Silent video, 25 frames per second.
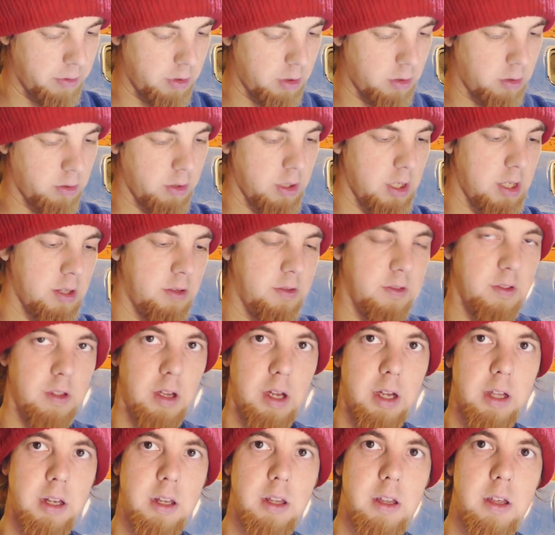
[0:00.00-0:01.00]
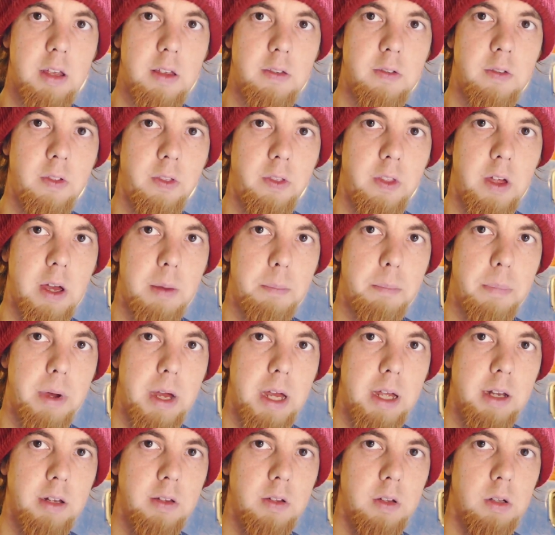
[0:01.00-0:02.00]
on the inside isn't that
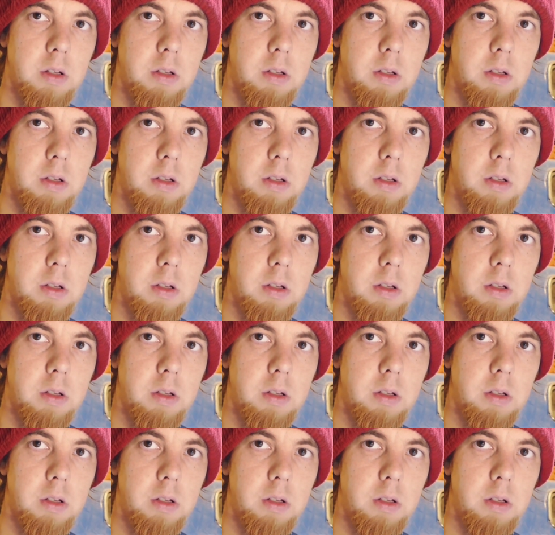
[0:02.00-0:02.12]
bad.